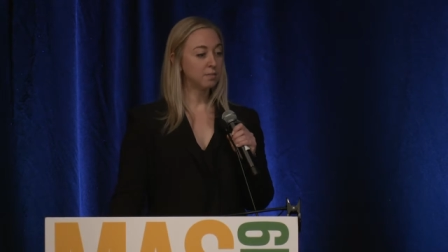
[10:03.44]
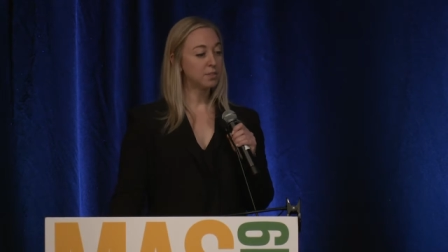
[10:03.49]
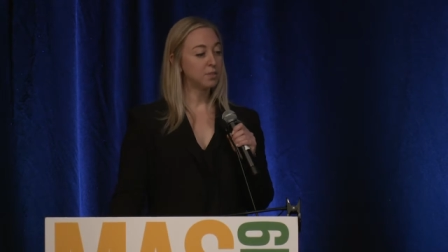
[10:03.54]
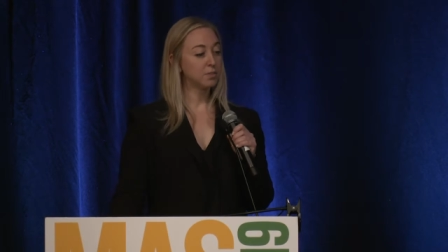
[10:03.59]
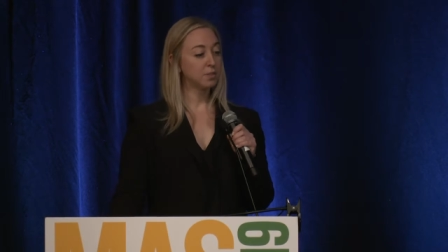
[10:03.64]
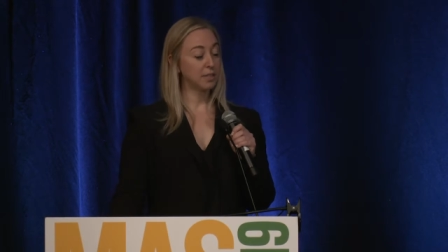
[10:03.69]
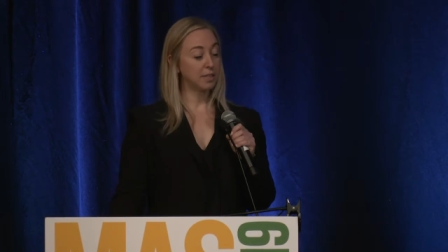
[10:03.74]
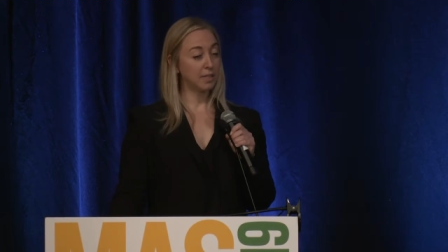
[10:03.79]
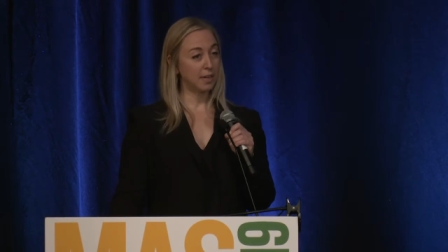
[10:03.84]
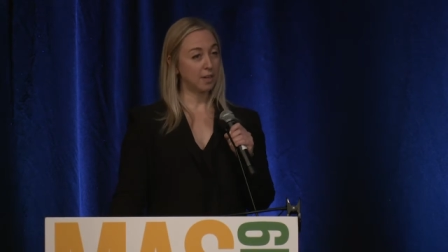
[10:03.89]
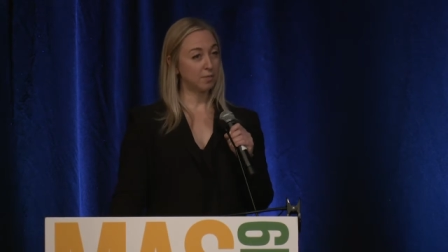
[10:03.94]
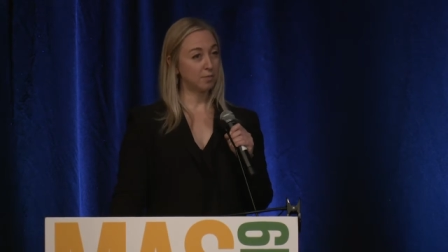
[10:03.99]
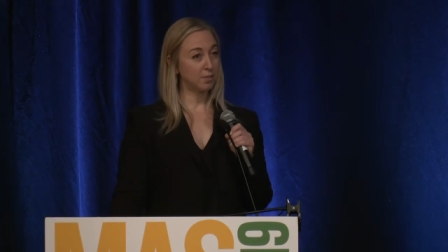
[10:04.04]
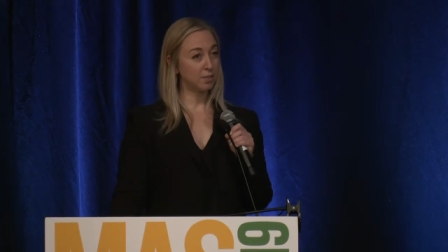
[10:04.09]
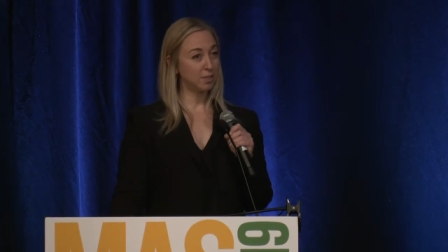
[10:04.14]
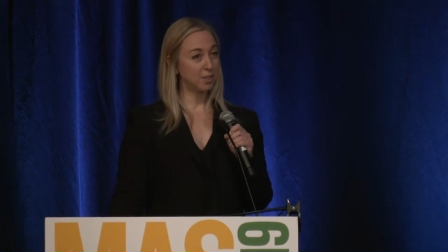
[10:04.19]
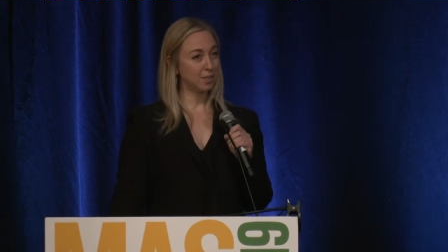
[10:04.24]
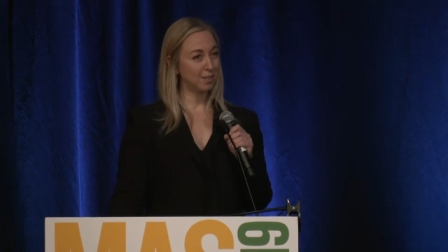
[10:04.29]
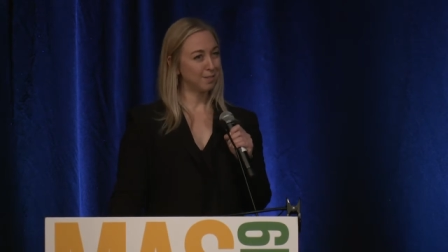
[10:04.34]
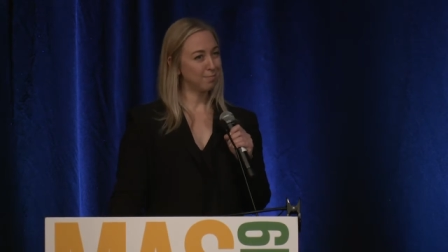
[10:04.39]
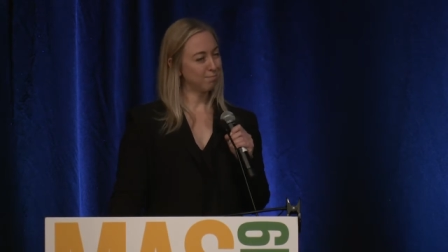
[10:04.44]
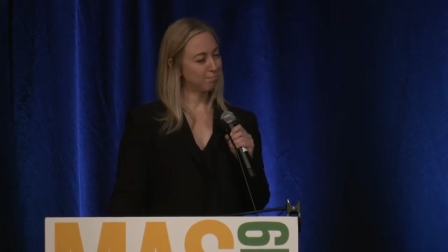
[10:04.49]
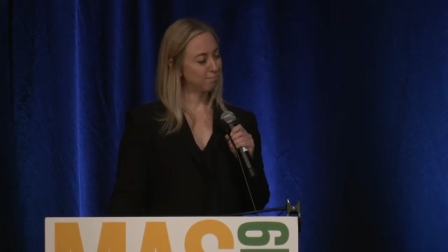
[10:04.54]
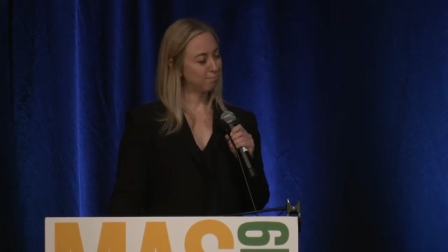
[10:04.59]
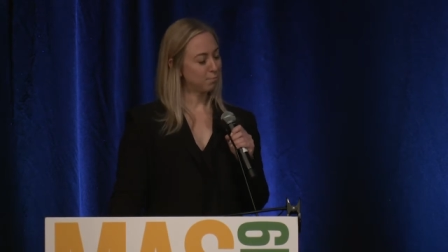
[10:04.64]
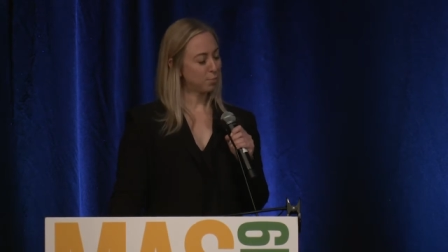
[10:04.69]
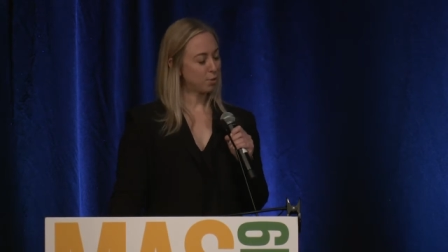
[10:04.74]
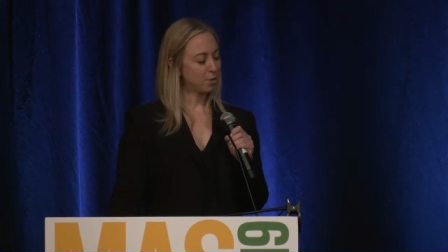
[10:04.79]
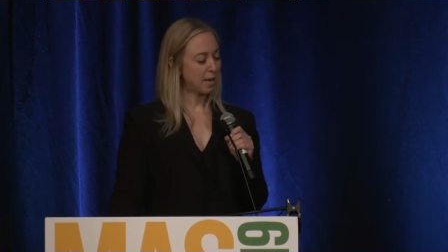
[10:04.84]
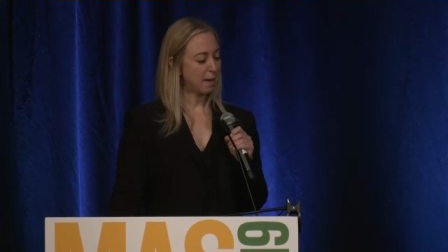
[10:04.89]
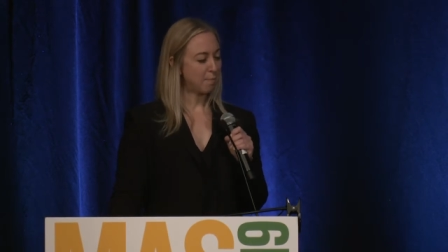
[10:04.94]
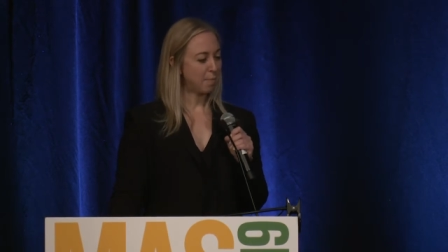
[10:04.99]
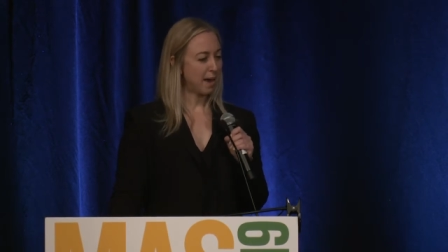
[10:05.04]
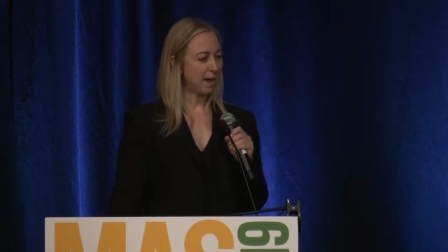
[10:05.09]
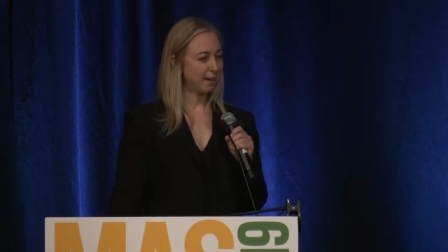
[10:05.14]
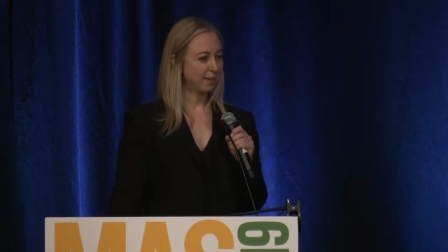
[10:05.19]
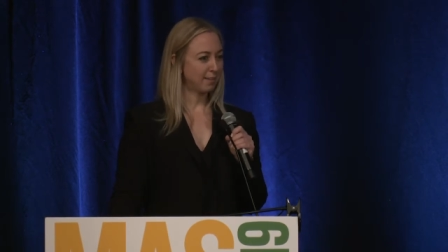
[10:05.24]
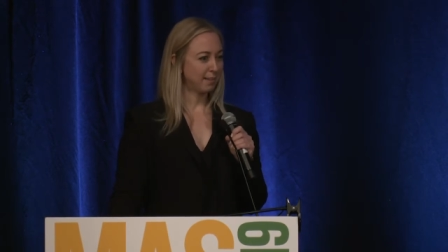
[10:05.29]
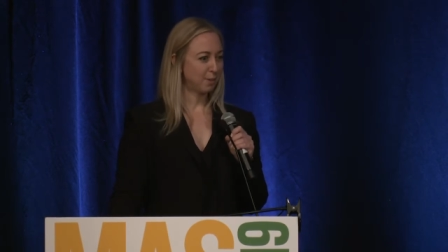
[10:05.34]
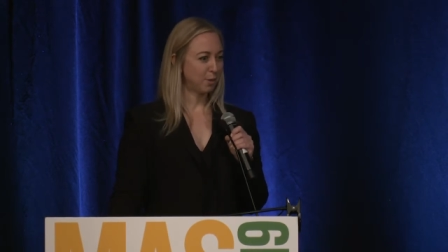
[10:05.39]
it's really helpful to pull that
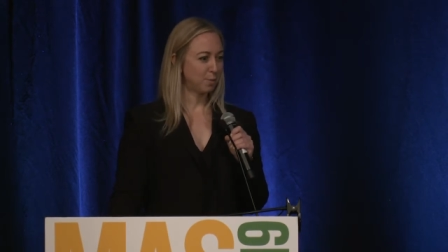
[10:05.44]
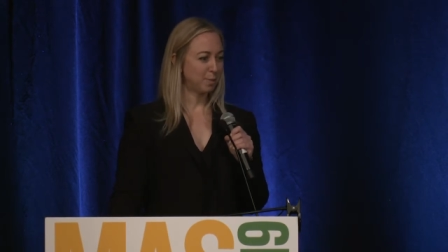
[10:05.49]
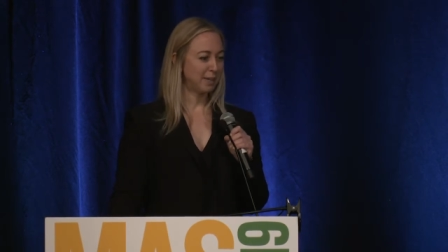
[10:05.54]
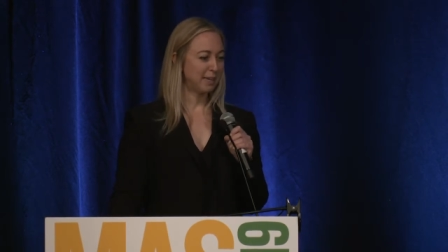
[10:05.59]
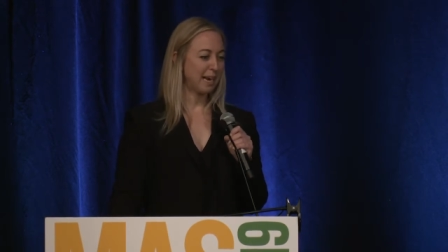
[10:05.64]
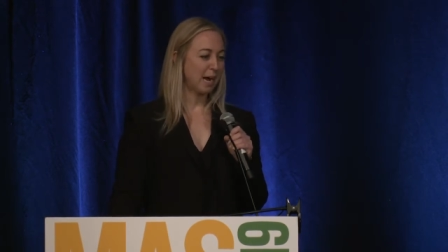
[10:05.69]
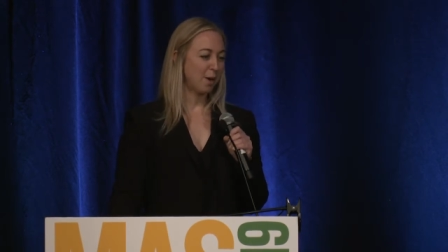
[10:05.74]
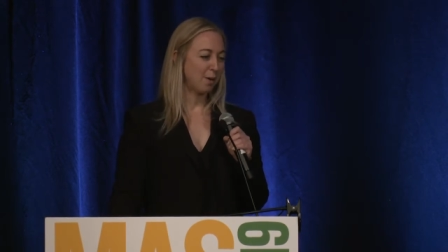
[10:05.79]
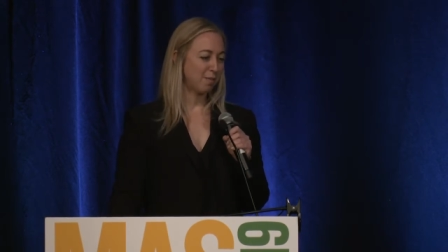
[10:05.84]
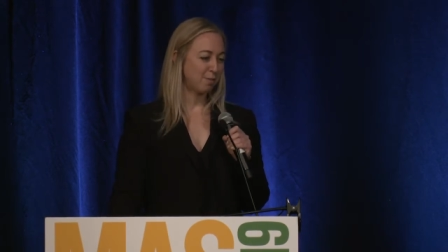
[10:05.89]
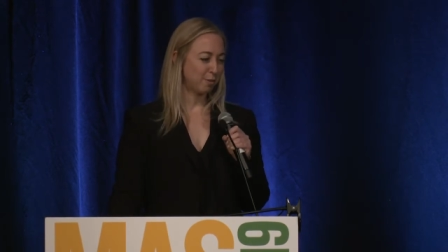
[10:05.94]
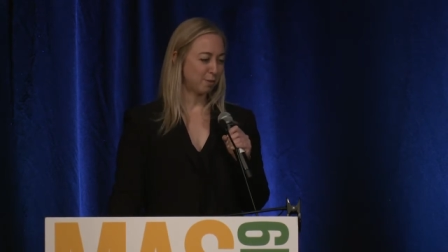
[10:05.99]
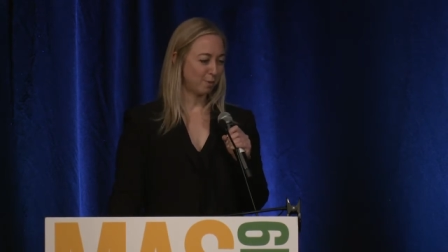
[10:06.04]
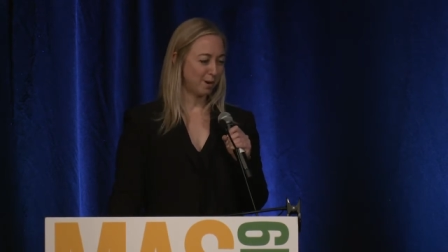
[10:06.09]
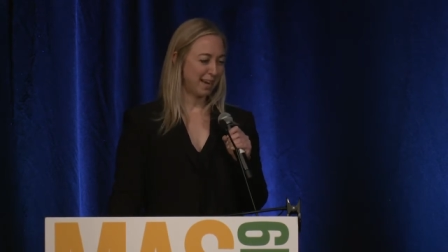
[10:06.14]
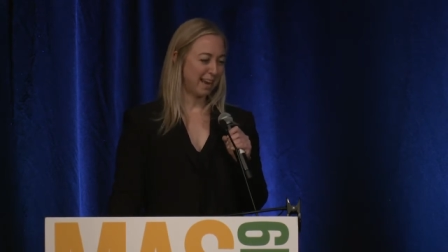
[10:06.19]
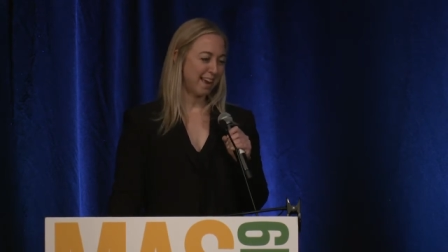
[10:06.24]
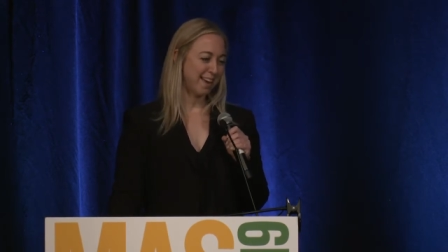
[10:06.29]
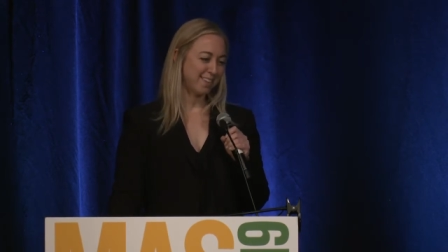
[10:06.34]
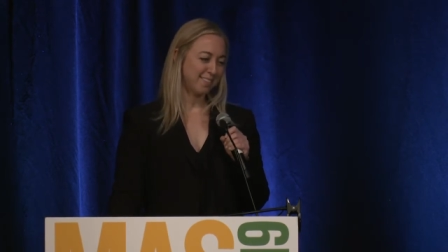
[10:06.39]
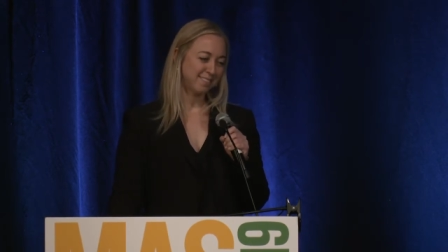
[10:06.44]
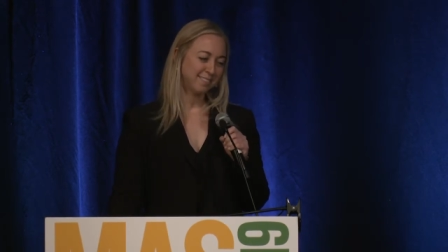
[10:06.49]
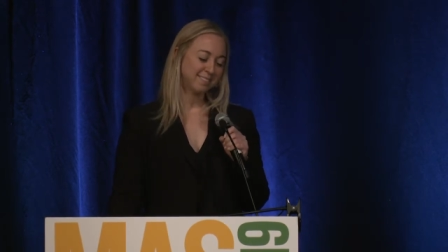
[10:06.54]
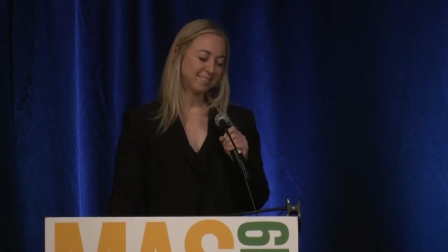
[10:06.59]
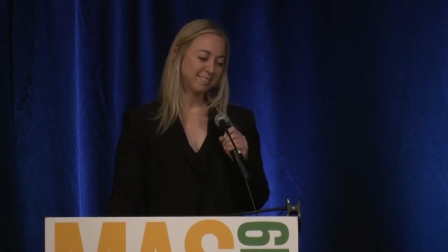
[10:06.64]
back a little bit however we can.